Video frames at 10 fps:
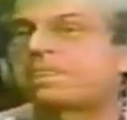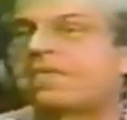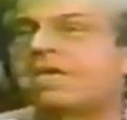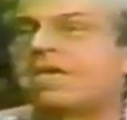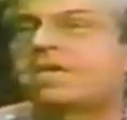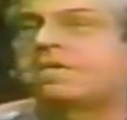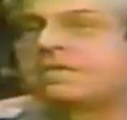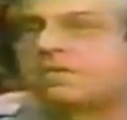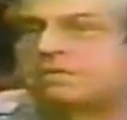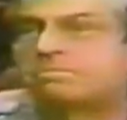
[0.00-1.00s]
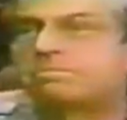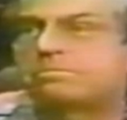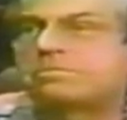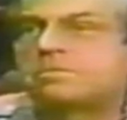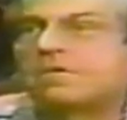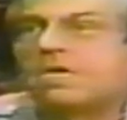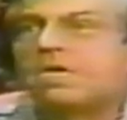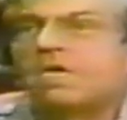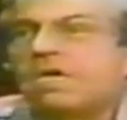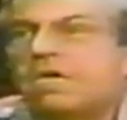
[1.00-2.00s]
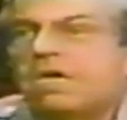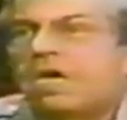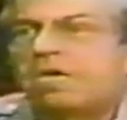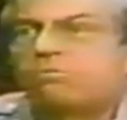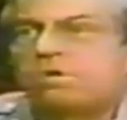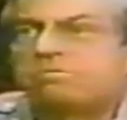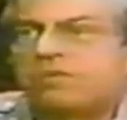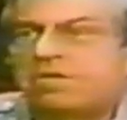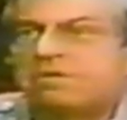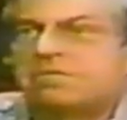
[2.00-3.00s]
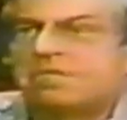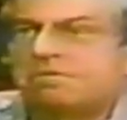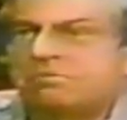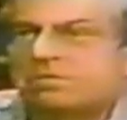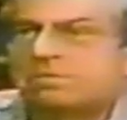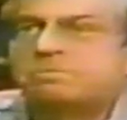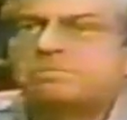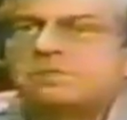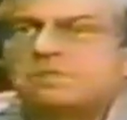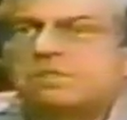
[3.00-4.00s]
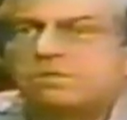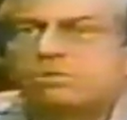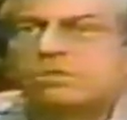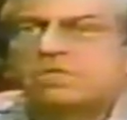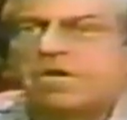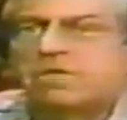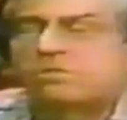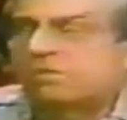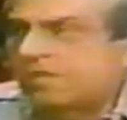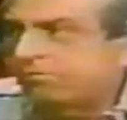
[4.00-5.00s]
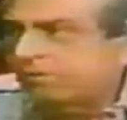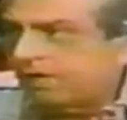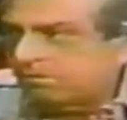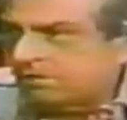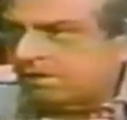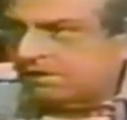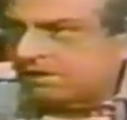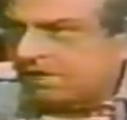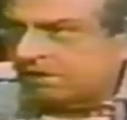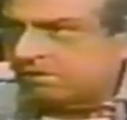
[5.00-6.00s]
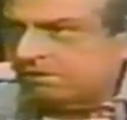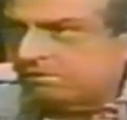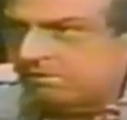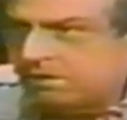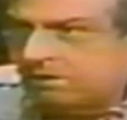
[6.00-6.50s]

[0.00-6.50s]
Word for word: And uh, I had one fellow in Denver who was canceled after I was on. He got a radio